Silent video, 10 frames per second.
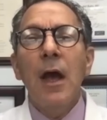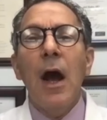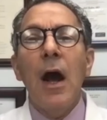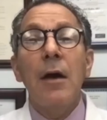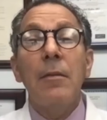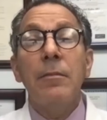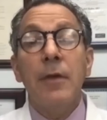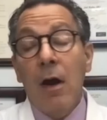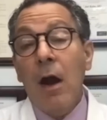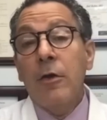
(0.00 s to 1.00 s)
Um,
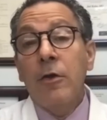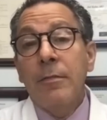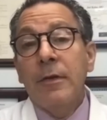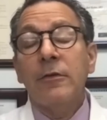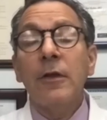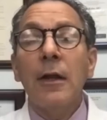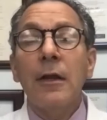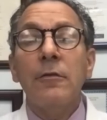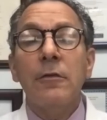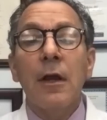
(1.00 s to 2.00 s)
there are human
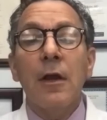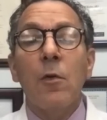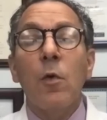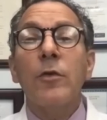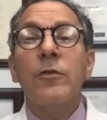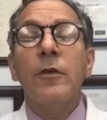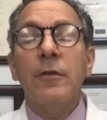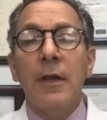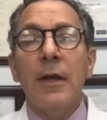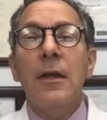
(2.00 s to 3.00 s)
studies that
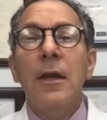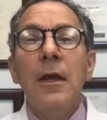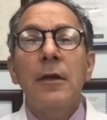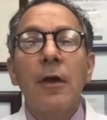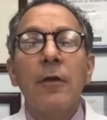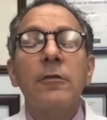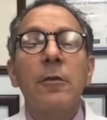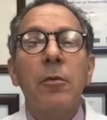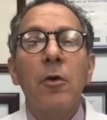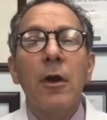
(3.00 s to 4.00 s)
quercetin does
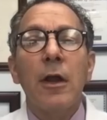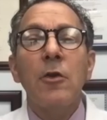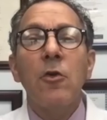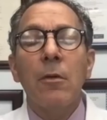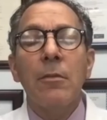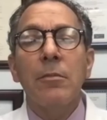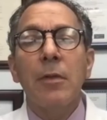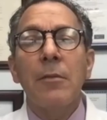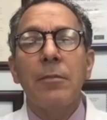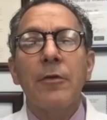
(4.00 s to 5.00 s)
support a normal
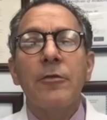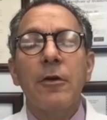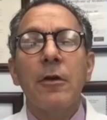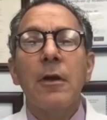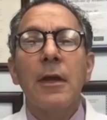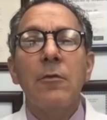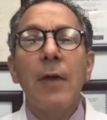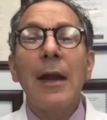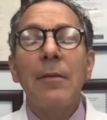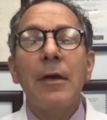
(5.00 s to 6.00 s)
blood pressure in
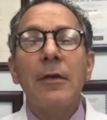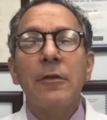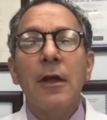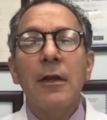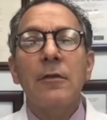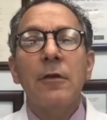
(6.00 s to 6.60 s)
randomized studies.